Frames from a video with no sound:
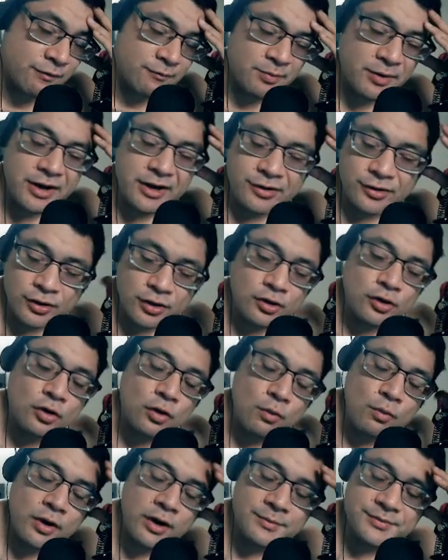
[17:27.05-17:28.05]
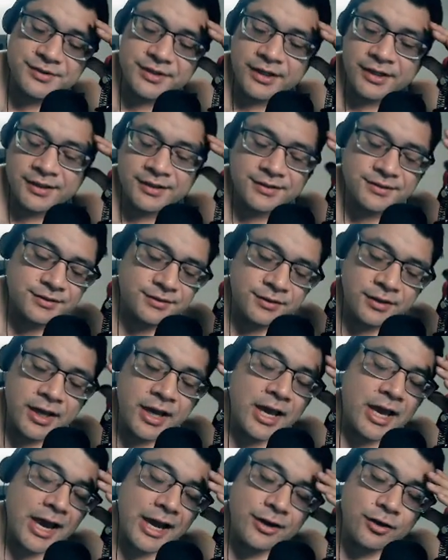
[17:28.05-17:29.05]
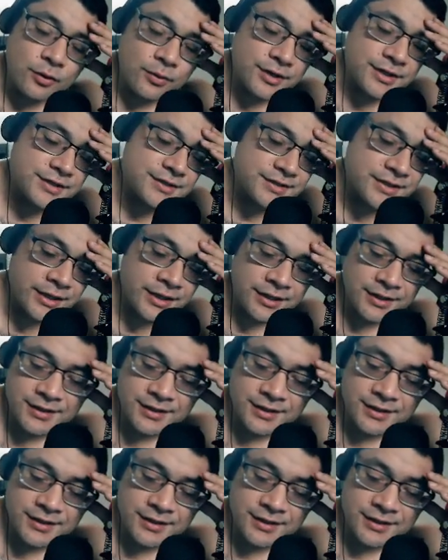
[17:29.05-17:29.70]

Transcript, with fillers: But you know what I'm saying is, I know what he's saying.